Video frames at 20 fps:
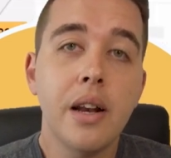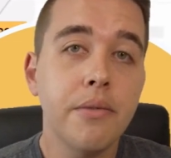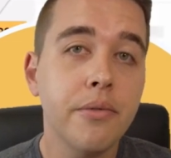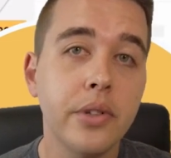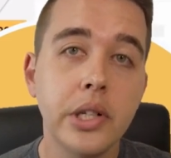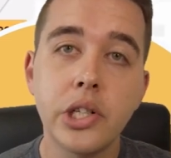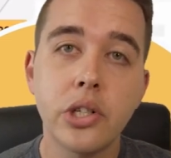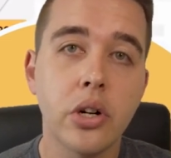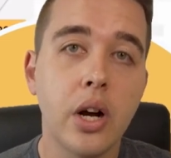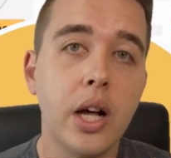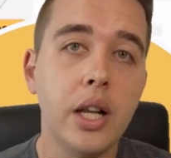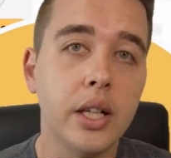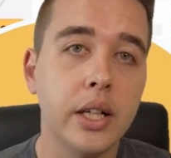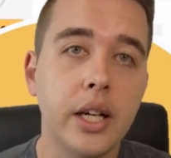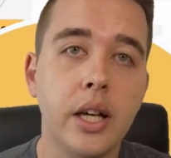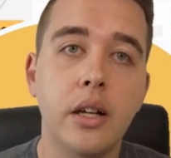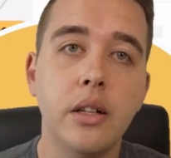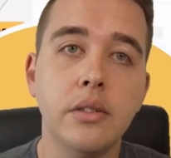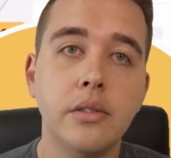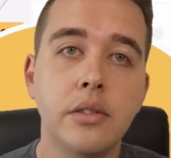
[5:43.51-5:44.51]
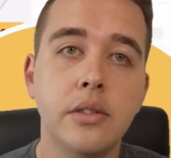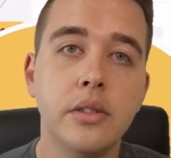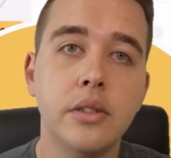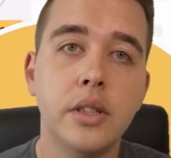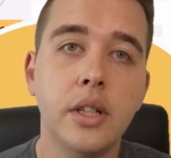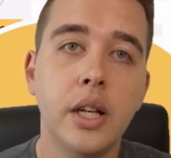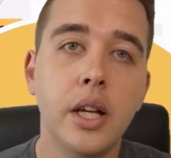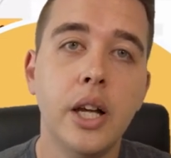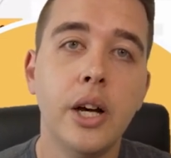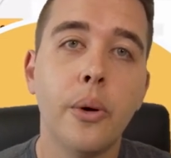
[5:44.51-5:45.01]
a free trial account.
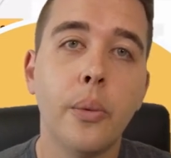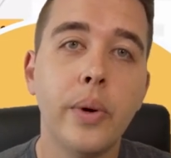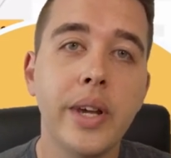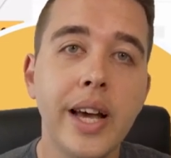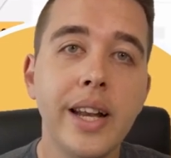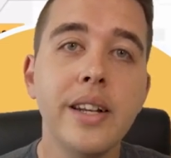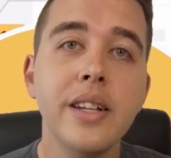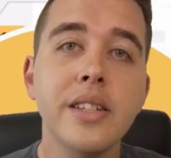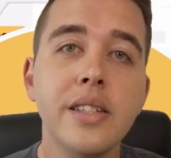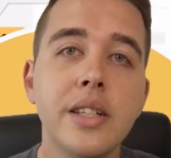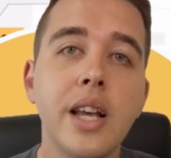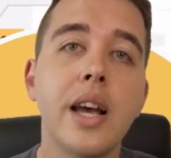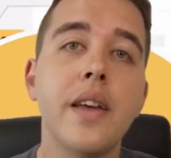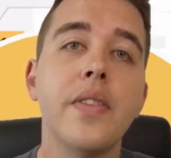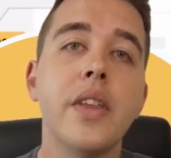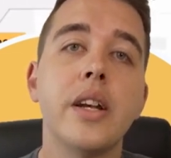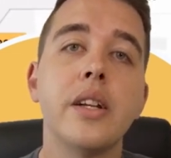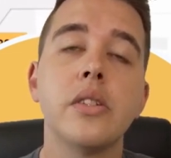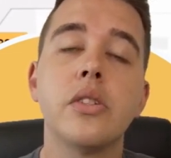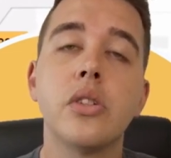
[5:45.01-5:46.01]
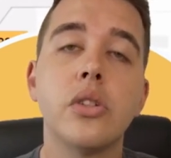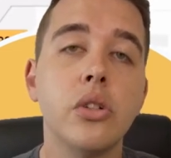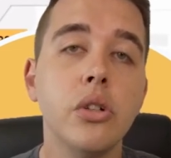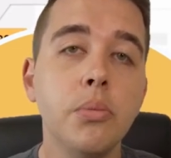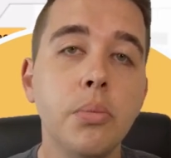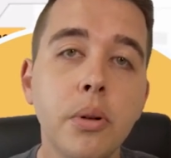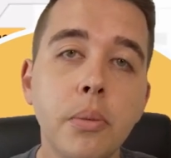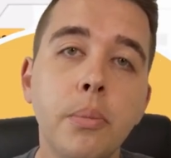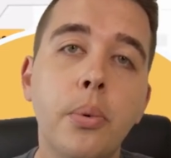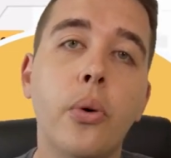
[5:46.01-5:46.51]
We understand that it's
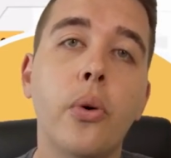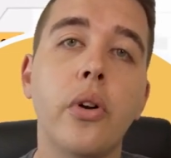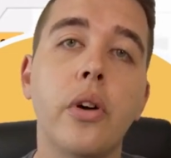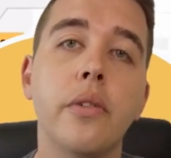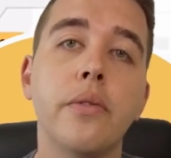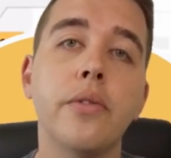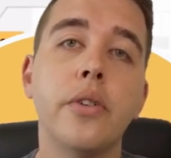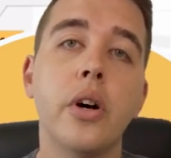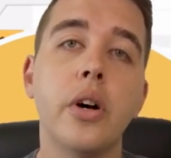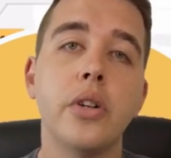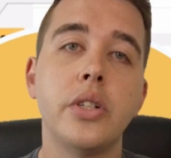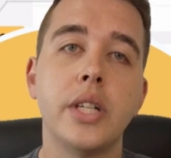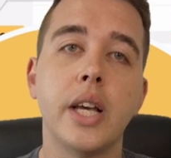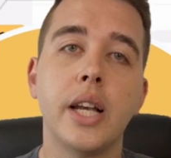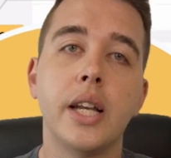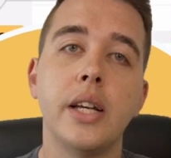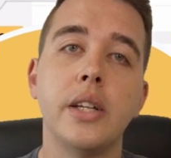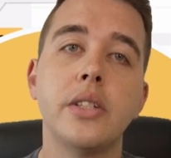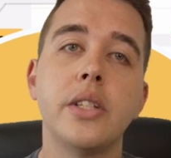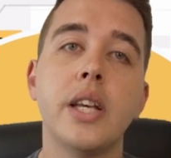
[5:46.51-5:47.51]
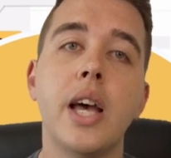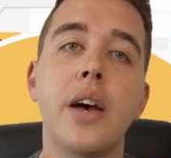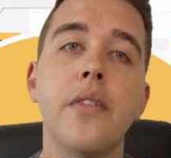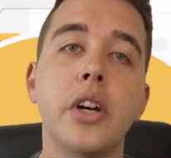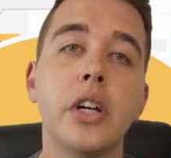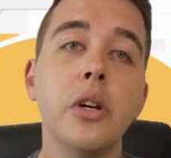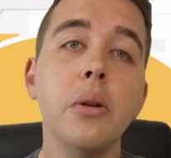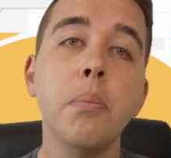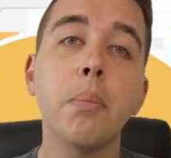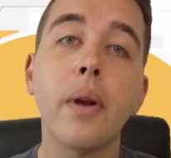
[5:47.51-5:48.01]
super important for hoteliers to have a
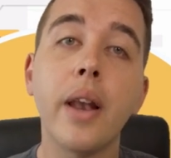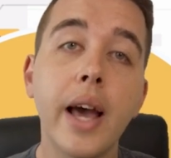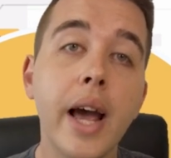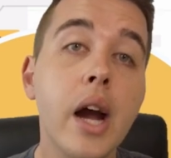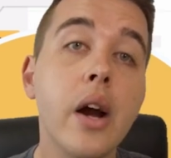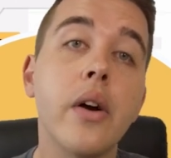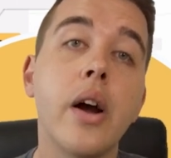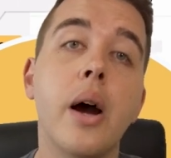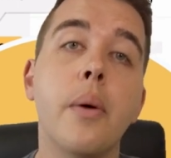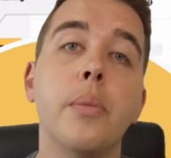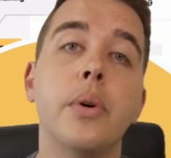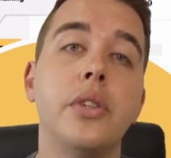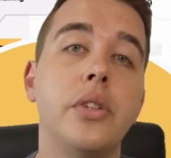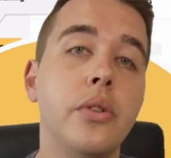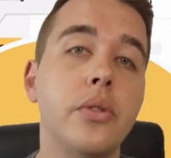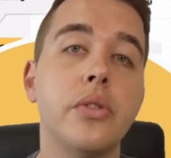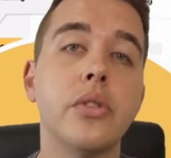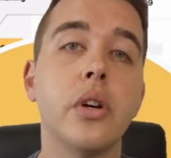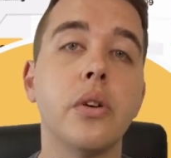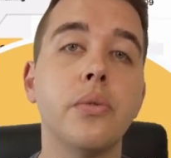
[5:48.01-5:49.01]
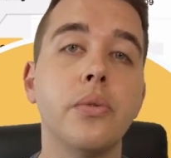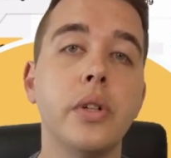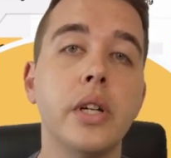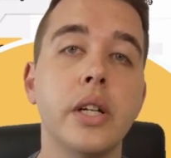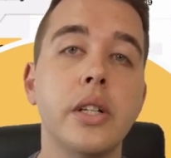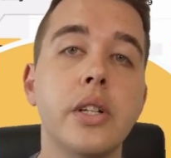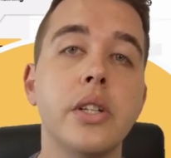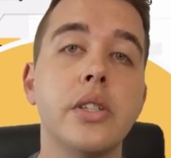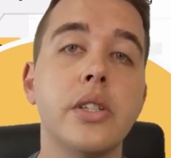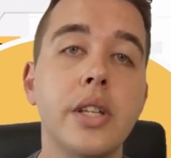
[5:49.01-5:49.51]
good play around with new software
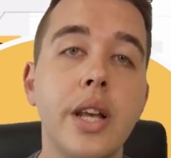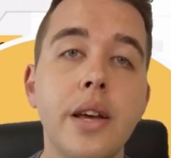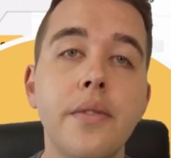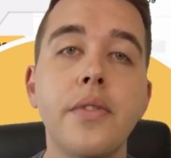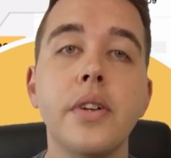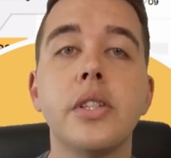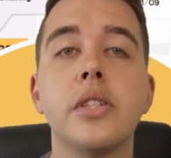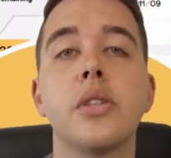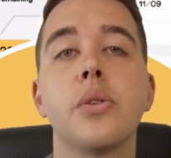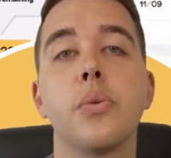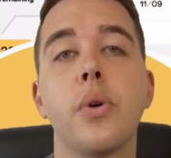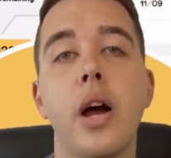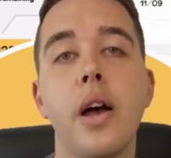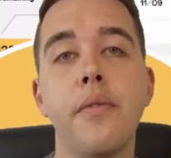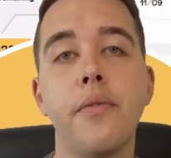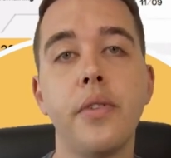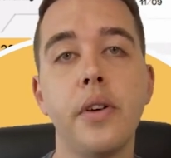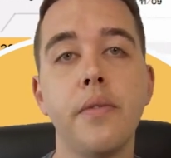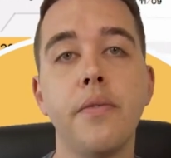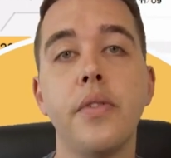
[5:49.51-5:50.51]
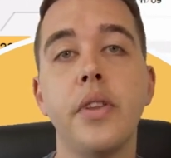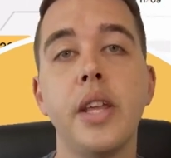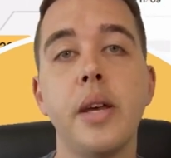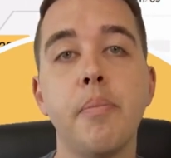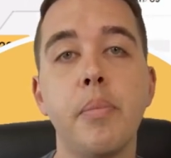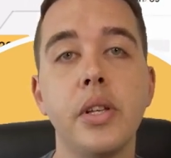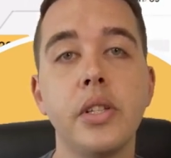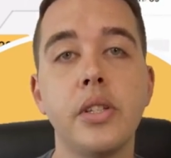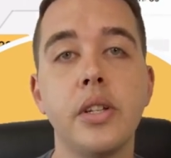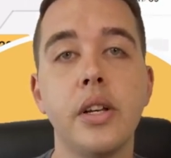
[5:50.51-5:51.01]
to see if it's the right fit for their
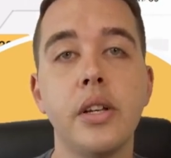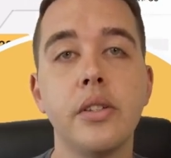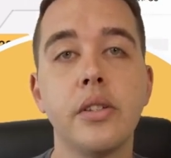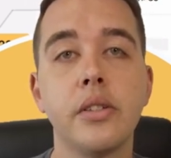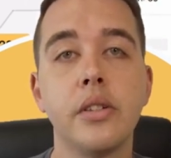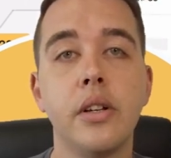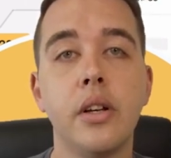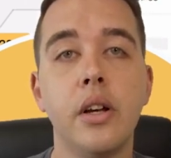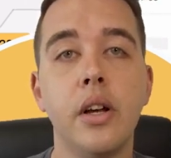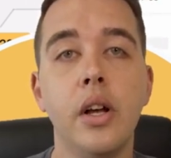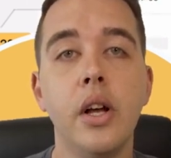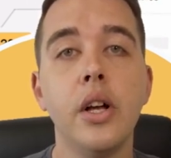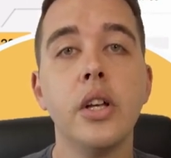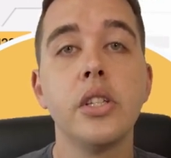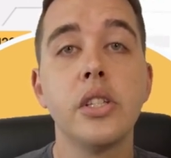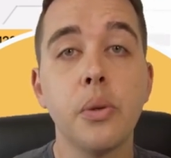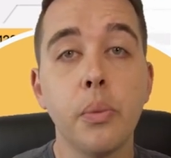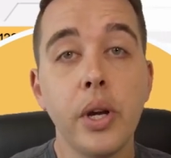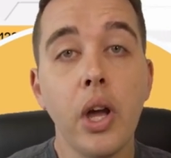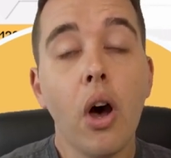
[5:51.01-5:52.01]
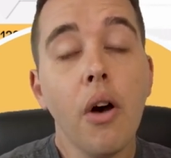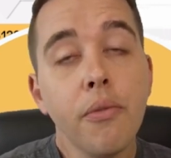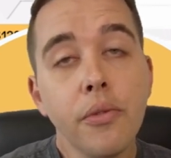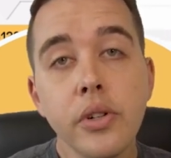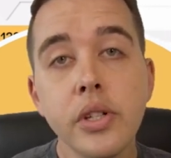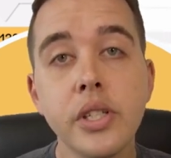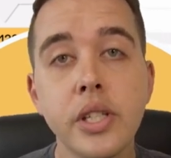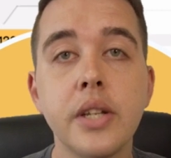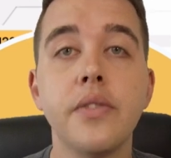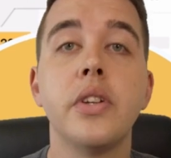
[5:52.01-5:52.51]
business. So we offer
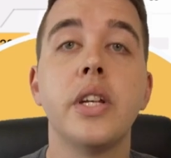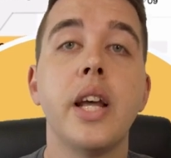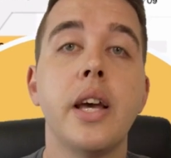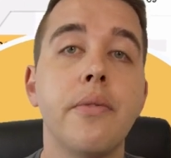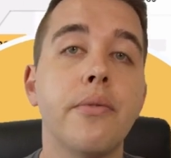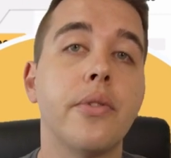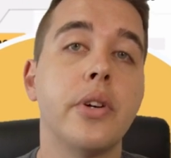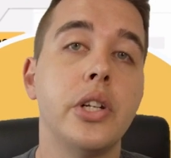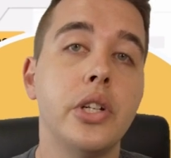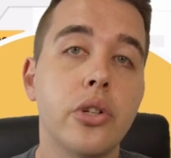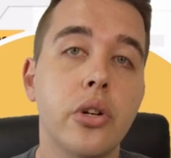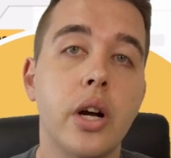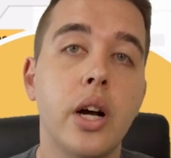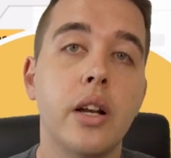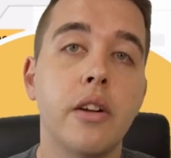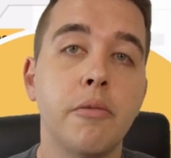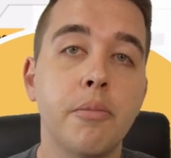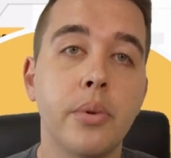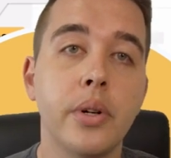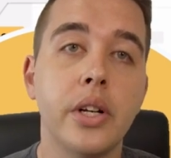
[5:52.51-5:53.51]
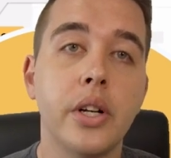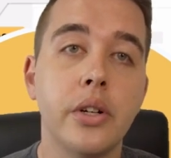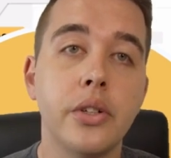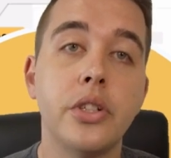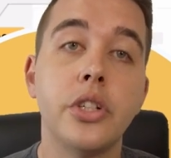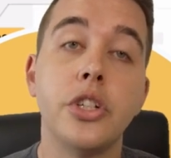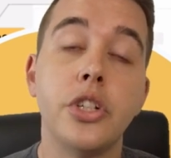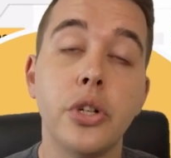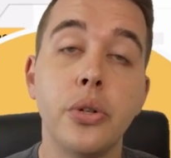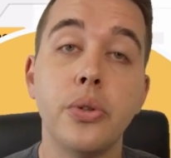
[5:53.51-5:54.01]
a 7-day free trial of Preno
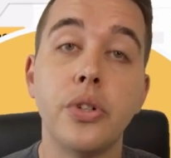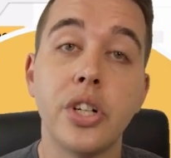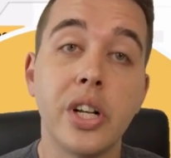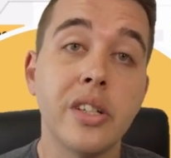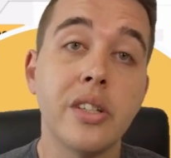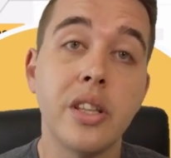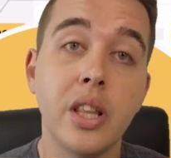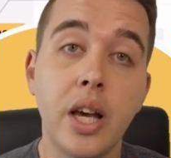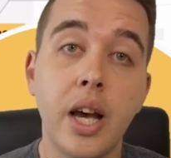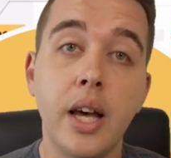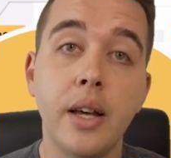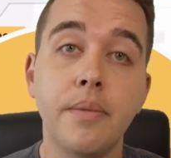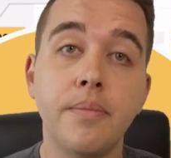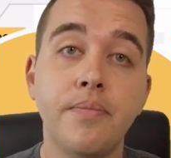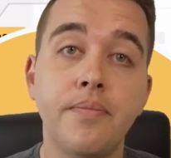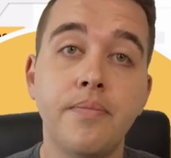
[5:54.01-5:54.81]
to do just that.